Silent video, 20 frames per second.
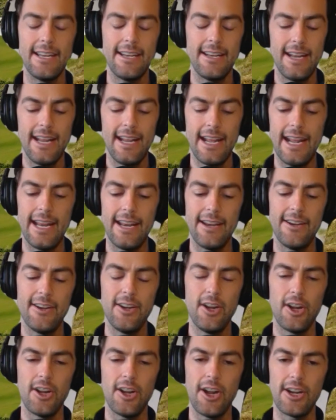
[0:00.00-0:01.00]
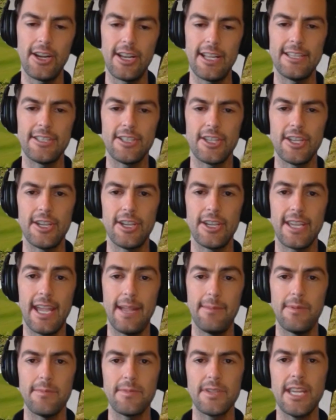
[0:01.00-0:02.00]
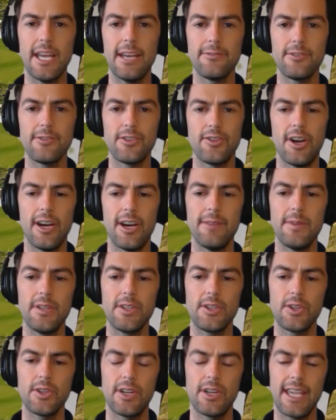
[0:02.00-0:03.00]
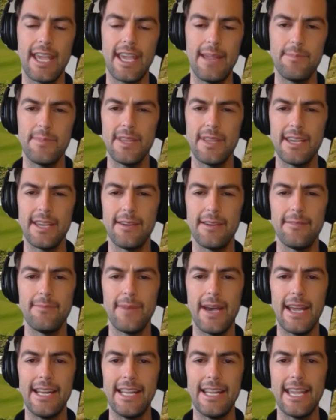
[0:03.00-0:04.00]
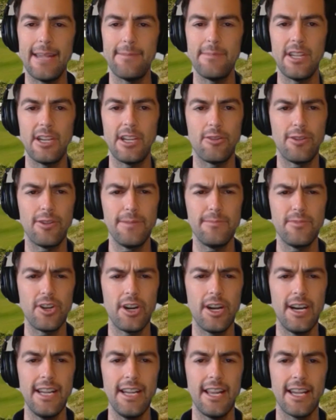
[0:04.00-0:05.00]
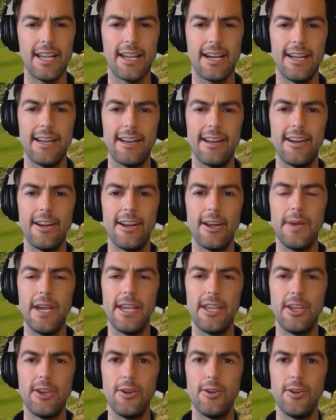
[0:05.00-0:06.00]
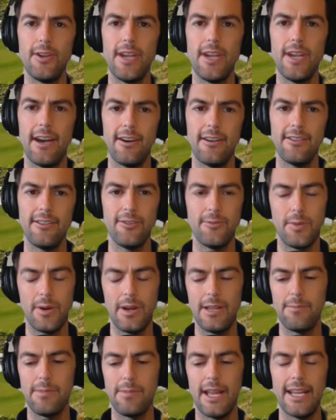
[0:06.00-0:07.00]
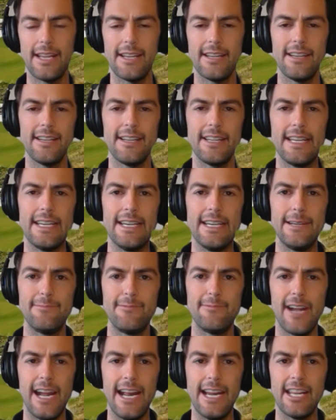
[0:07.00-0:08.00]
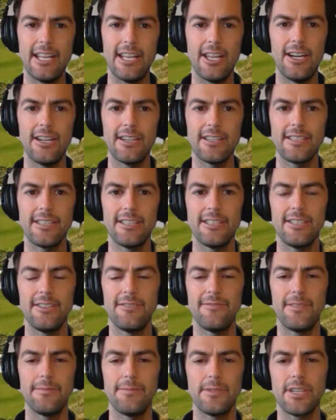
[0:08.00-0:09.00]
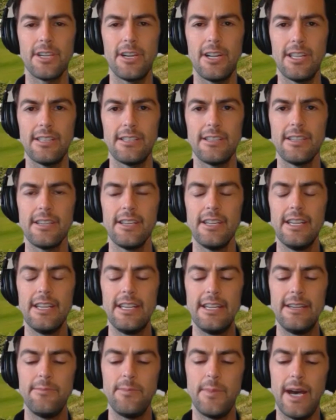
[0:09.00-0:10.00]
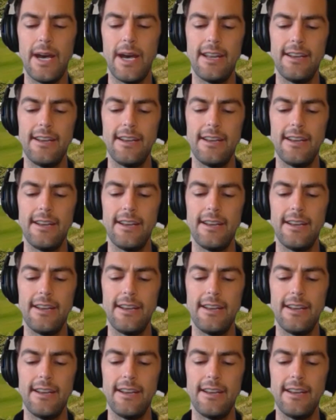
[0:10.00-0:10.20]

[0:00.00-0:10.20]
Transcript: and not only to keep themselves dry, but sort of mainly keep the grip dry. Like, I don't know about you, how you've probably played in rain a lot since you're from Scotland, but